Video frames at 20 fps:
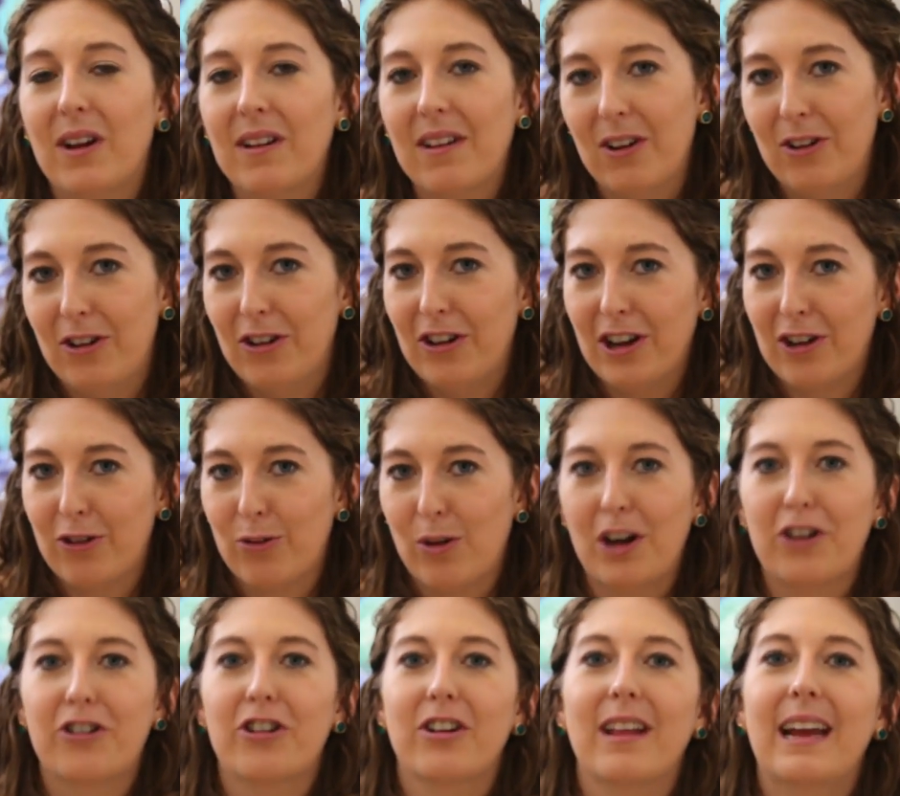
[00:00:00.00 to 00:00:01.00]
unload your
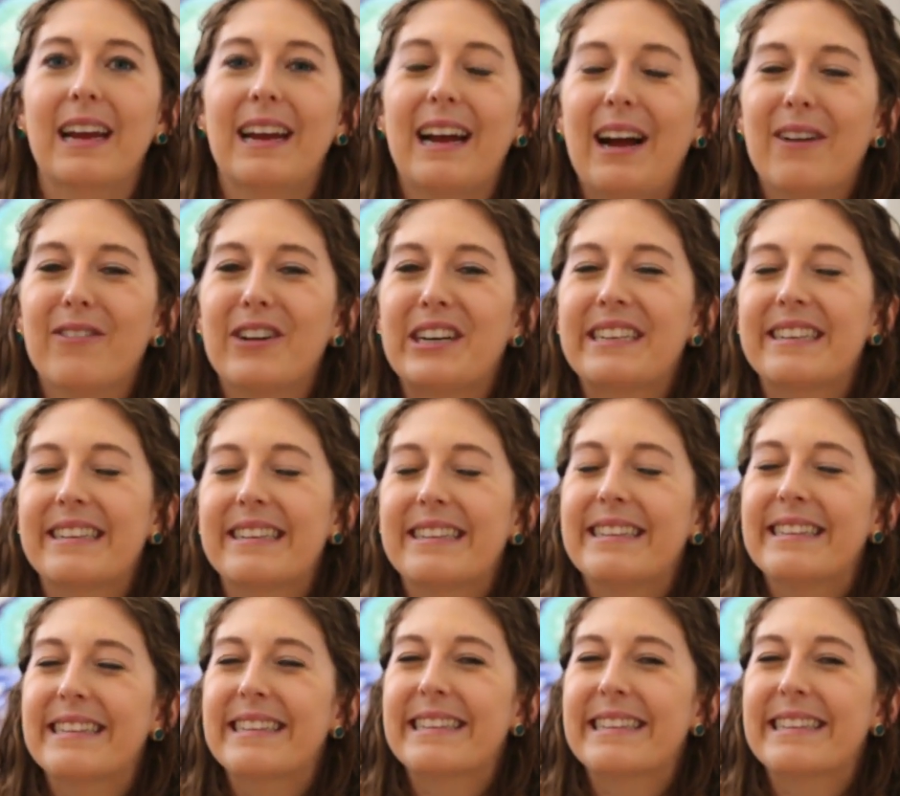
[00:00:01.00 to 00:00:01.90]
dishwasher like I was.